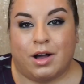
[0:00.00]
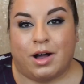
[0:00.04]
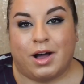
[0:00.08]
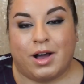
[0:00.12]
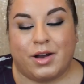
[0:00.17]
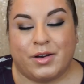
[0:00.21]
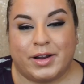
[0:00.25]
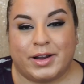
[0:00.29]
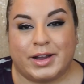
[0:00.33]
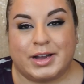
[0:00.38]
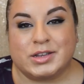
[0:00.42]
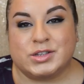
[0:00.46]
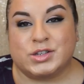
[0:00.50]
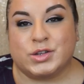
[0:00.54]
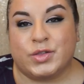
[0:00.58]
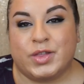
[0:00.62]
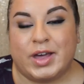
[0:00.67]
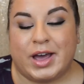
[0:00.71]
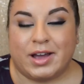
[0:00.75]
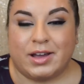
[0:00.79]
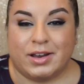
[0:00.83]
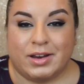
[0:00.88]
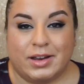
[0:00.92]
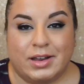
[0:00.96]
Alright guys, so
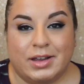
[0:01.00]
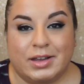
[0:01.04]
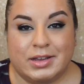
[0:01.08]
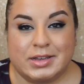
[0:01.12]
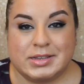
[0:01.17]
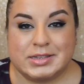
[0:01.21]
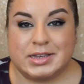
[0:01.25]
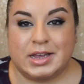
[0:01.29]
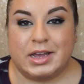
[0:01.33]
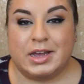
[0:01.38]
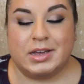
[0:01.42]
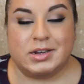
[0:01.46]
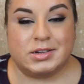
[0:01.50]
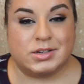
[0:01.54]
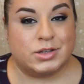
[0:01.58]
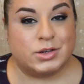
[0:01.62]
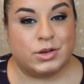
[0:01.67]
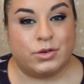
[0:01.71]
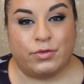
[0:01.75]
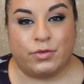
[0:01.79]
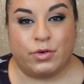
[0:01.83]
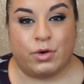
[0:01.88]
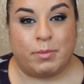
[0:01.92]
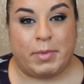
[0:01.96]
that is it
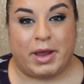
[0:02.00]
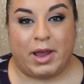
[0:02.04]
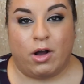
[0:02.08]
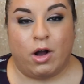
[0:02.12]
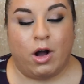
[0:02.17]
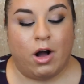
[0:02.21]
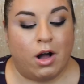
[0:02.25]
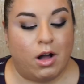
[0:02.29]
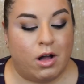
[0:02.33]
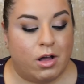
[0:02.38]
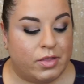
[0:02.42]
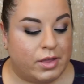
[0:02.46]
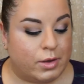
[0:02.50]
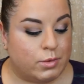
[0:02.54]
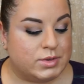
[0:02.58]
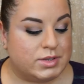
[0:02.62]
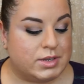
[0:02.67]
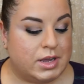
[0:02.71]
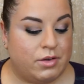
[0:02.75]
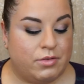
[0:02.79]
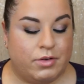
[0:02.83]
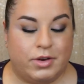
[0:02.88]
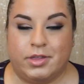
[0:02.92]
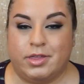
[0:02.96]
for my haul. That was
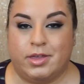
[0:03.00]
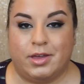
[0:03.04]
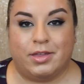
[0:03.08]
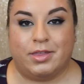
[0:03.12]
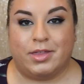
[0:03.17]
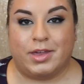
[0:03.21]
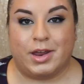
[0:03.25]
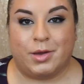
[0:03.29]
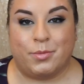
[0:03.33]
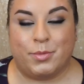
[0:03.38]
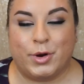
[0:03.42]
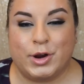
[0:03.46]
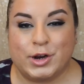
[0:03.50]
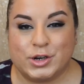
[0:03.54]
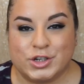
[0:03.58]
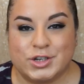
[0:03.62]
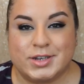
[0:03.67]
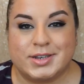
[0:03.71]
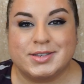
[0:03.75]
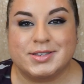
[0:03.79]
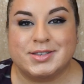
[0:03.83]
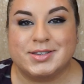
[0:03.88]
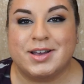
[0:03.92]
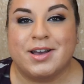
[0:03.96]
everything that I
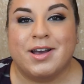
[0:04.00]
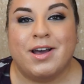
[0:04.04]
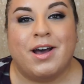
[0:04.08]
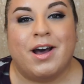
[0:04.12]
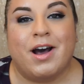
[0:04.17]
purchased.